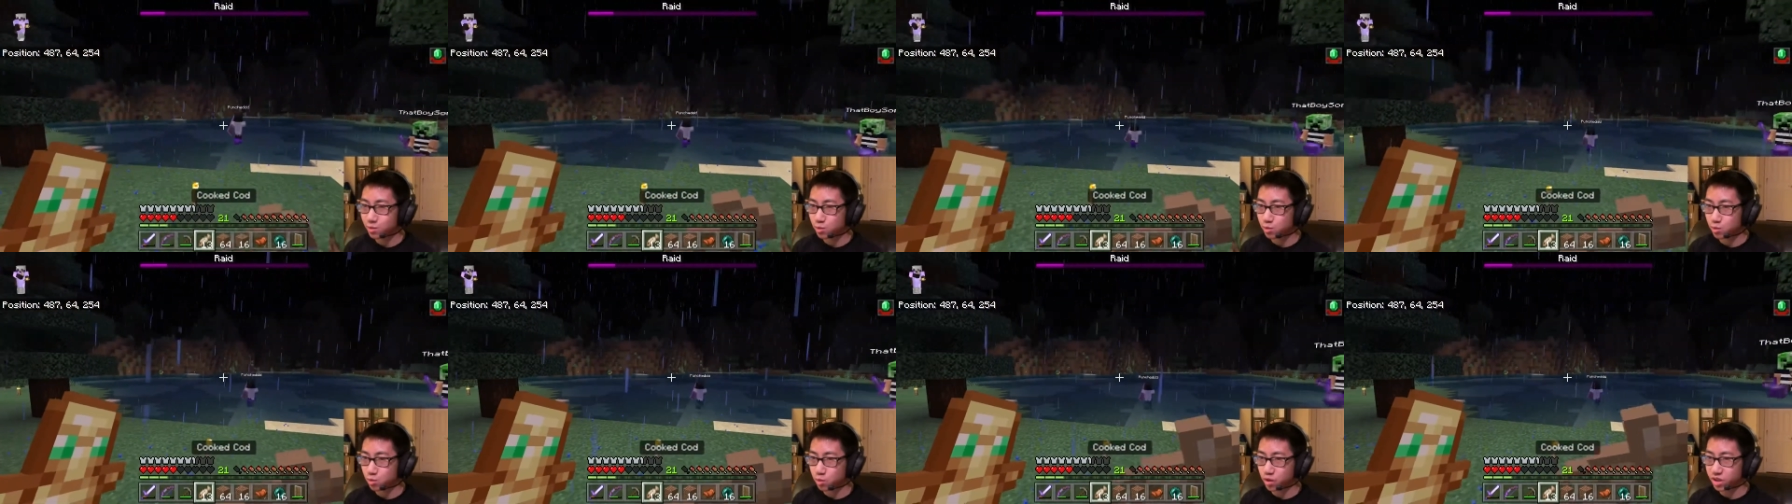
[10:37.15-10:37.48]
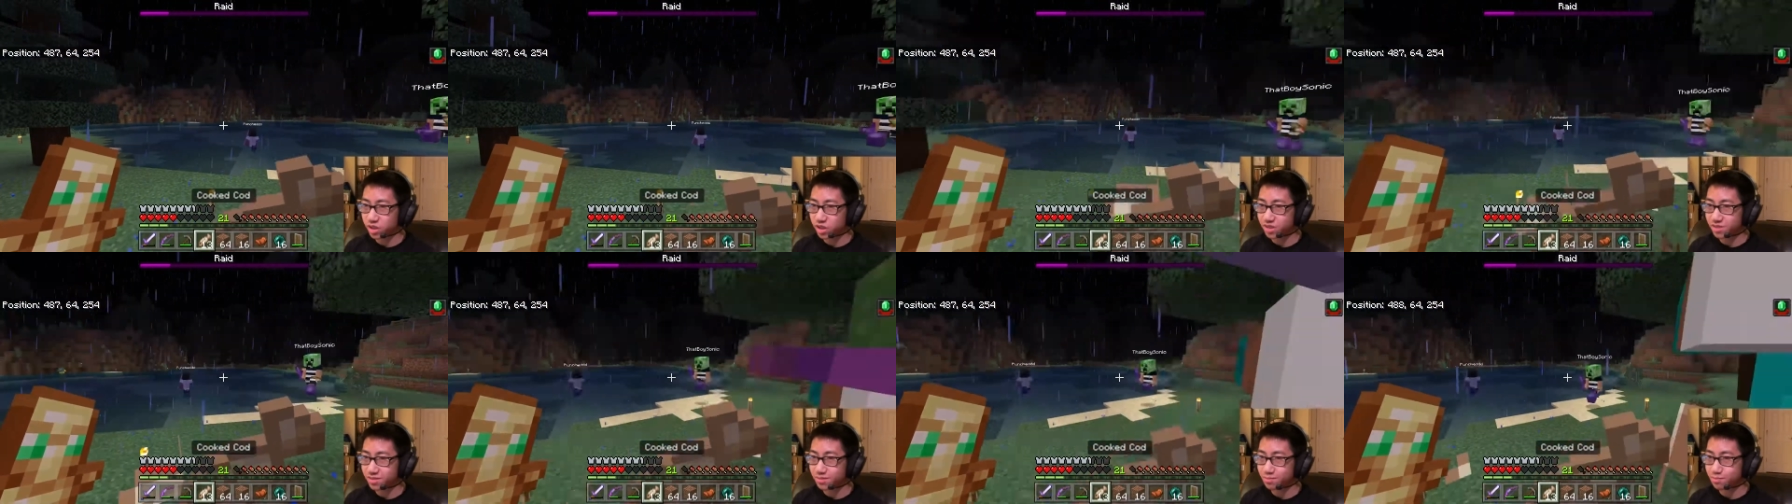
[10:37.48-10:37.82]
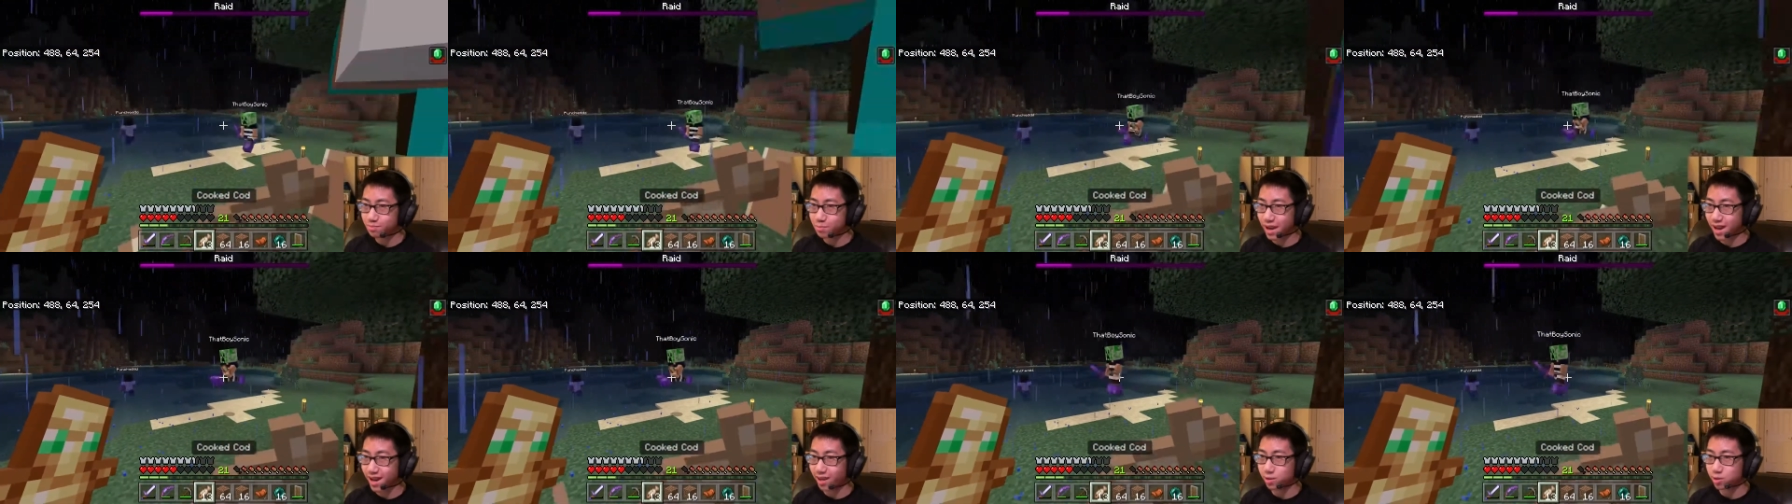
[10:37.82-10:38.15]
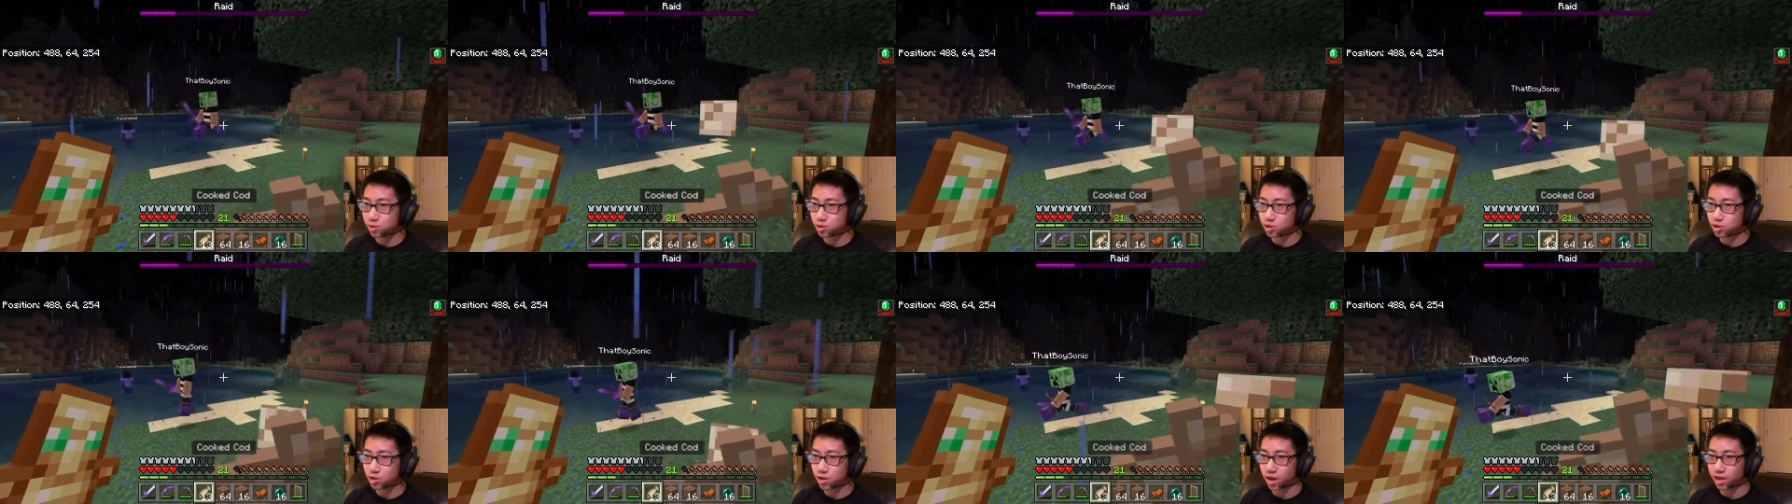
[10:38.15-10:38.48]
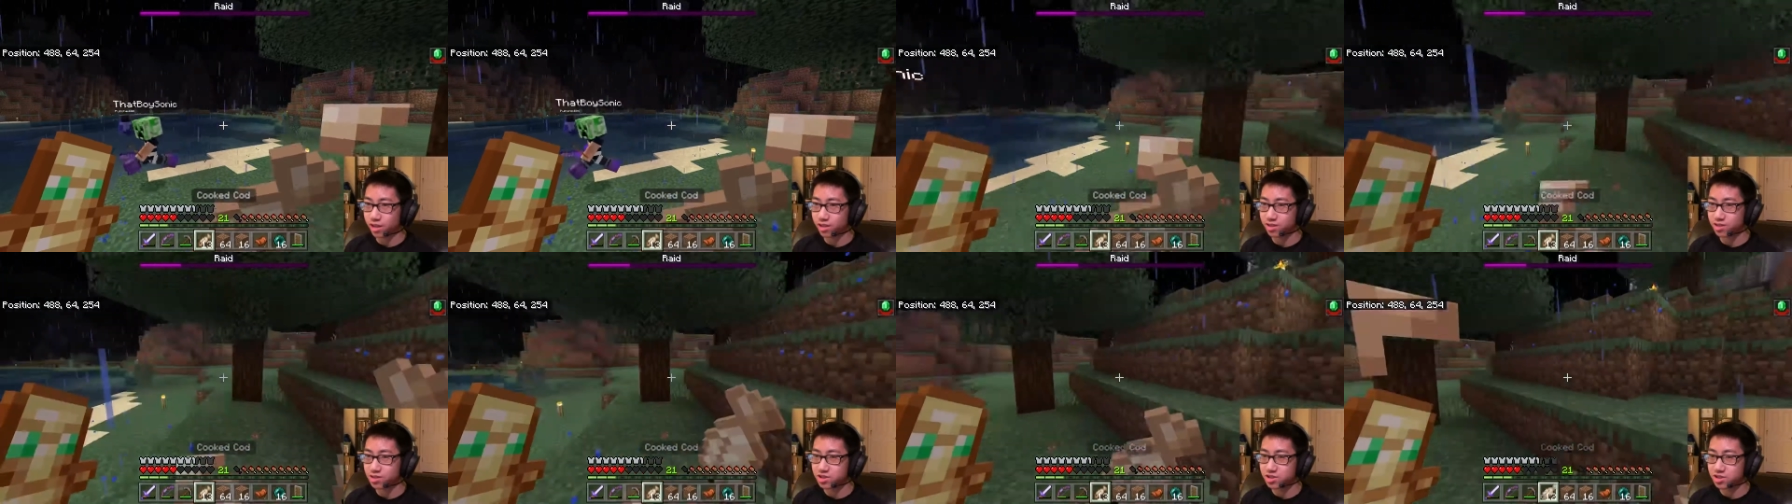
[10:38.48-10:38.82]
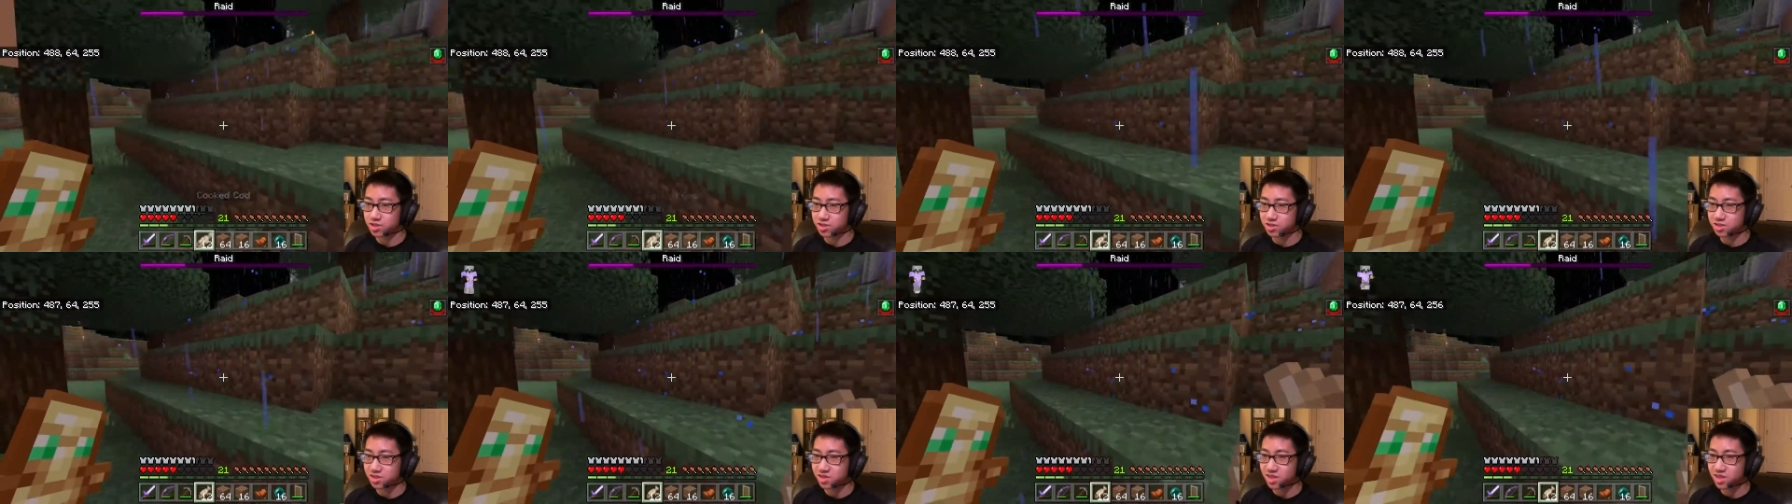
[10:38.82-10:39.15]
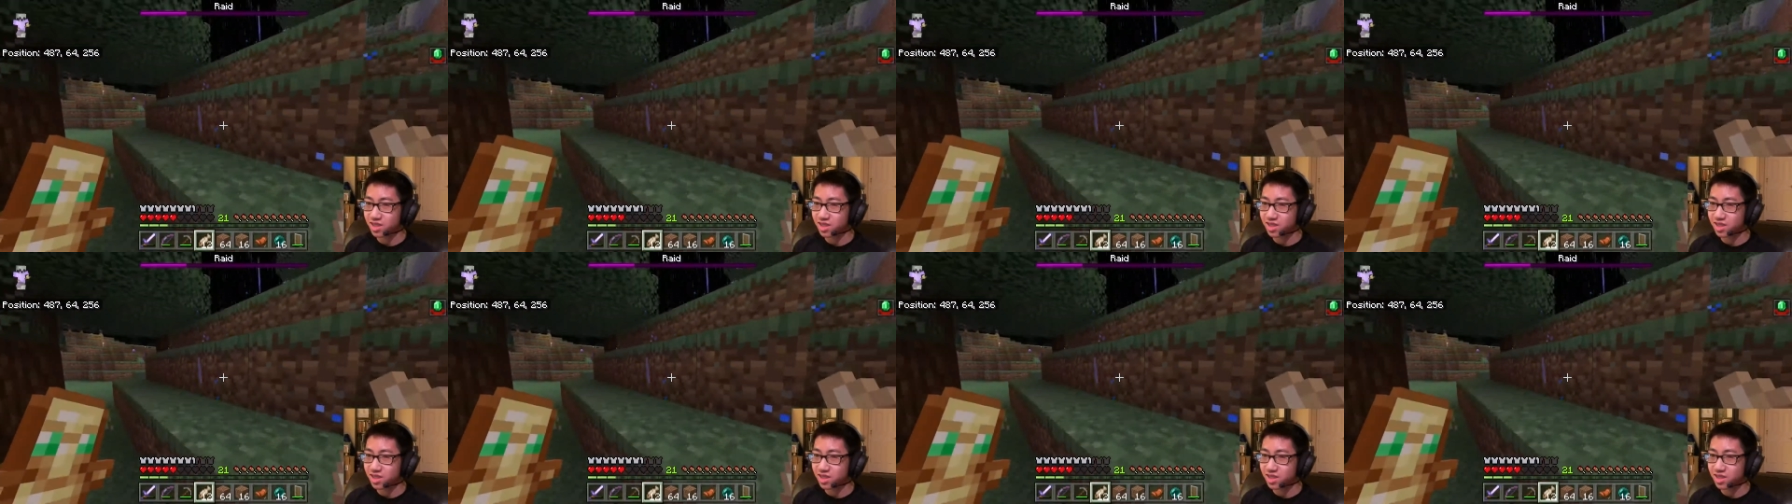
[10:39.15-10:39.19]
great battle strategies.